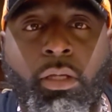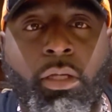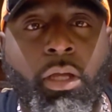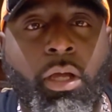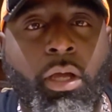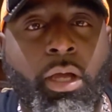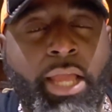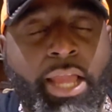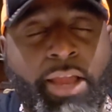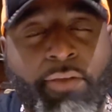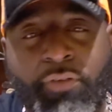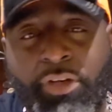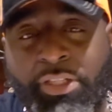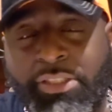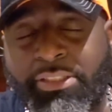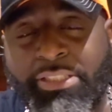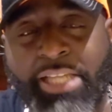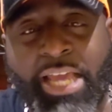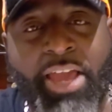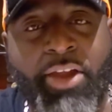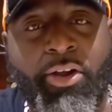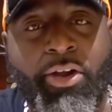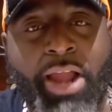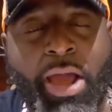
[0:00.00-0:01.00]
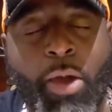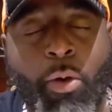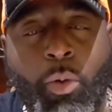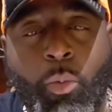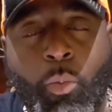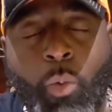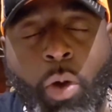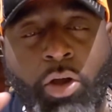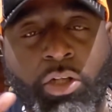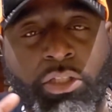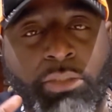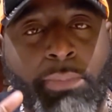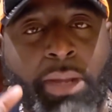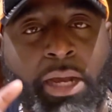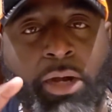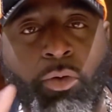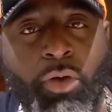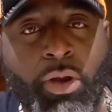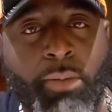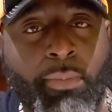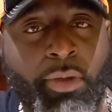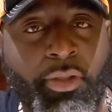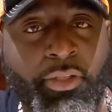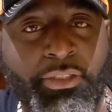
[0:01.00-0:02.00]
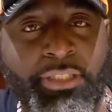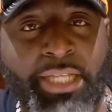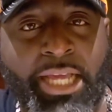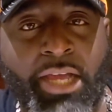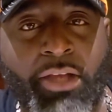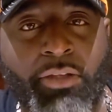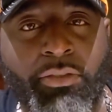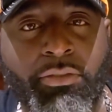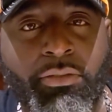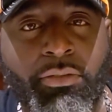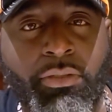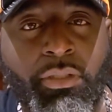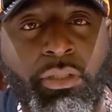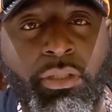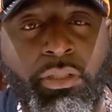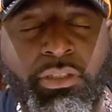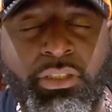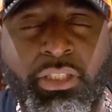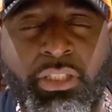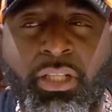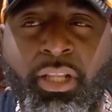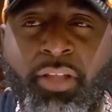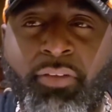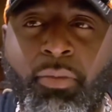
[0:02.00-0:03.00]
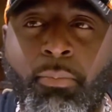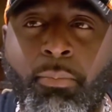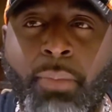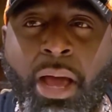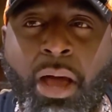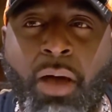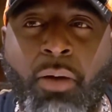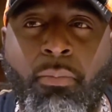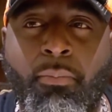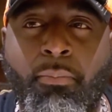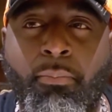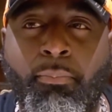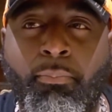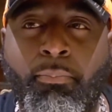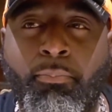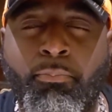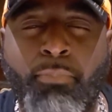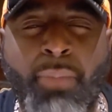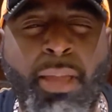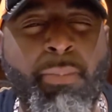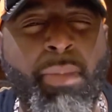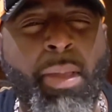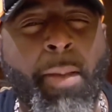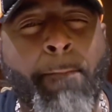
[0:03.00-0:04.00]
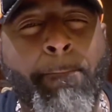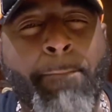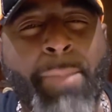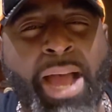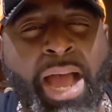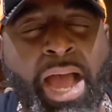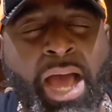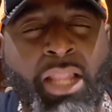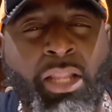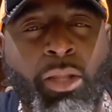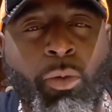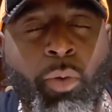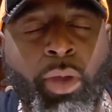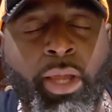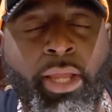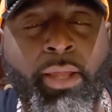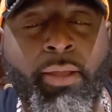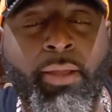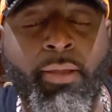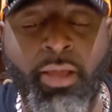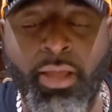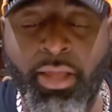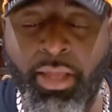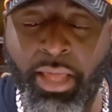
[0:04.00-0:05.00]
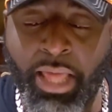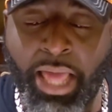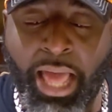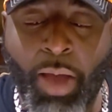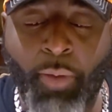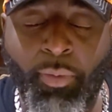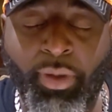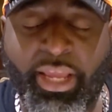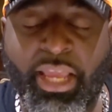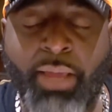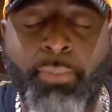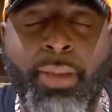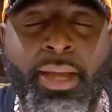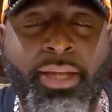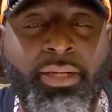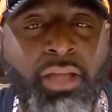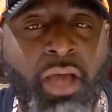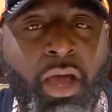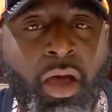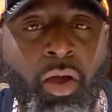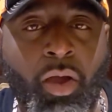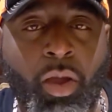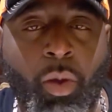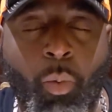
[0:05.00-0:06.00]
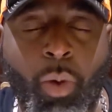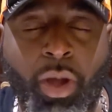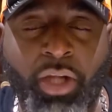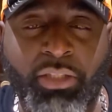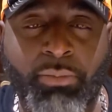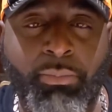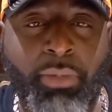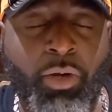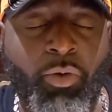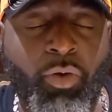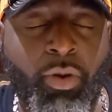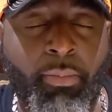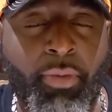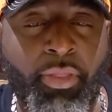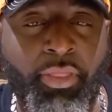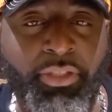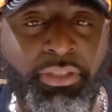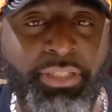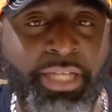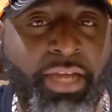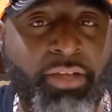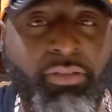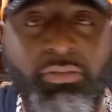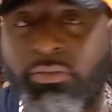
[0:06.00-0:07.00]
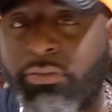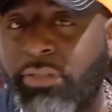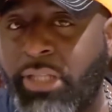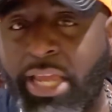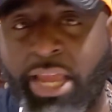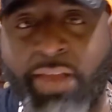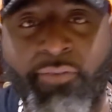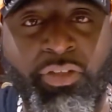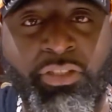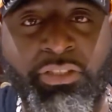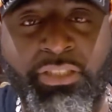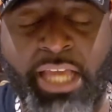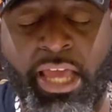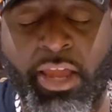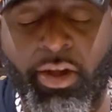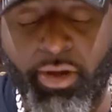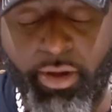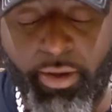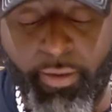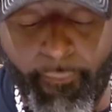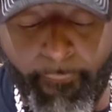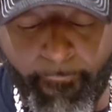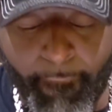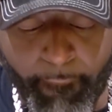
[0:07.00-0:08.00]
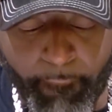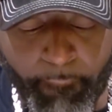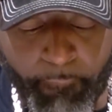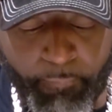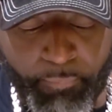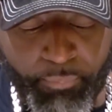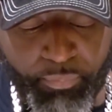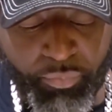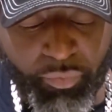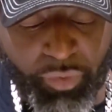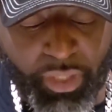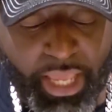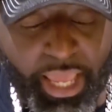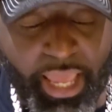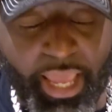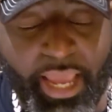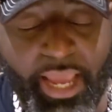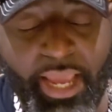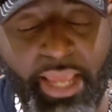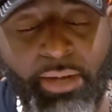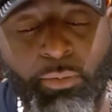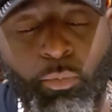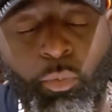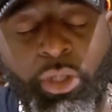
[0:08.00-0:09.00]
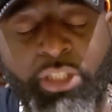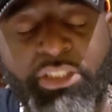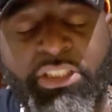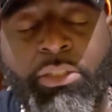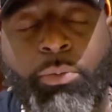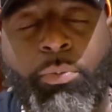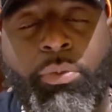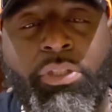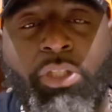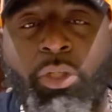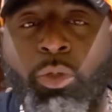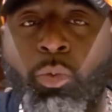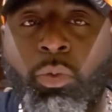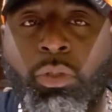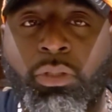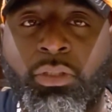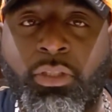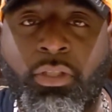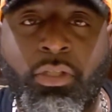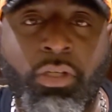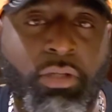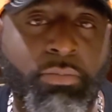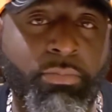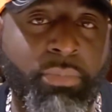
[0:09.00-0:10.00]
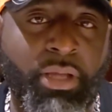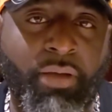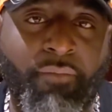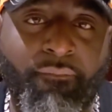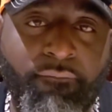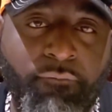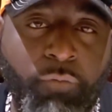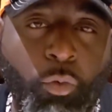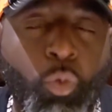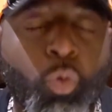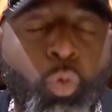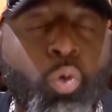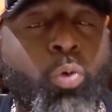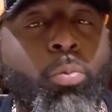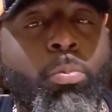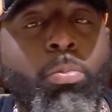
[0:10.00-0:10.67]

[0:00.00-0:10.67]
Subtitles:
every Saturday, I would walk to my grandmother's house. She lived about maybe a mile away. I would get my dog and walk to my grandmother's house every Saturday. And what she would do was cook me a full